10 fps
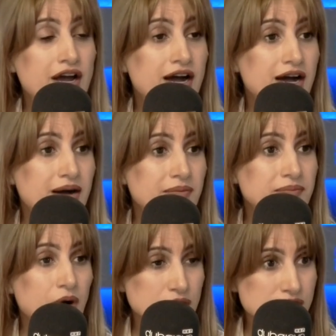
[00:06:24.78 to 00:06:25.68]

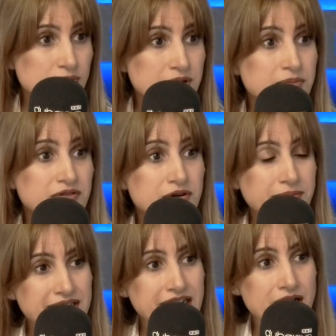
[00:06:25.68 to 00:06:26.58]
Also, people from
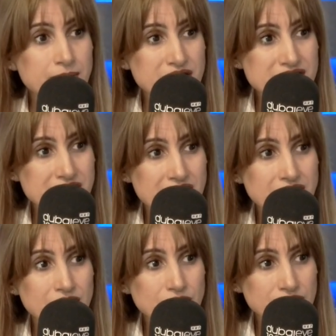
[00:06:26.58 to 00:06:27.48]
India, Pakistan
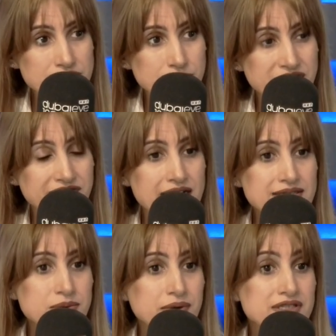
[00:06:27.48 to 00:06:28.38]
are looking to
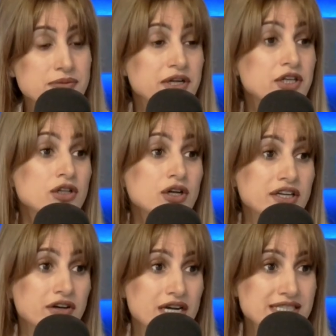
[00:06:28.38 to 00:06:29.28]
invest, whereas when you look
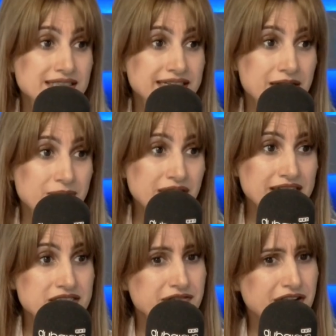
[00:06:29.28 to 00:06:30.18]
at Ras Al Khaimah,
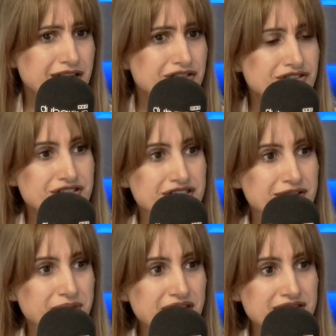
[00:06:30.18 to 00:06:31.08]
it's a very
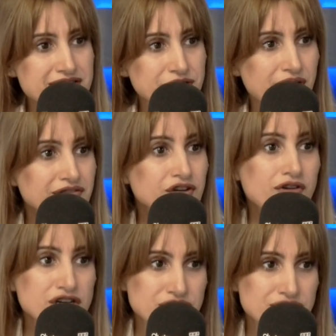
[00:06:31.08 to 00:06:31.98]
interesting mix. You have your
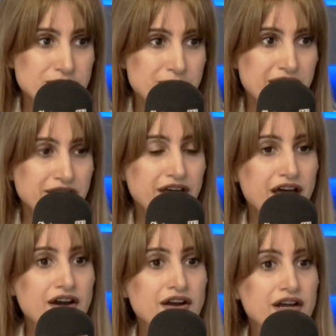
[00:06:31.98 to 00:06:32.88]
Russians buying
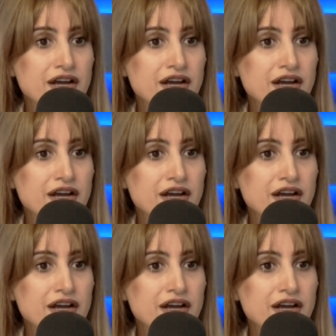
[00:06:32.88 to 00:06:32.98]
there.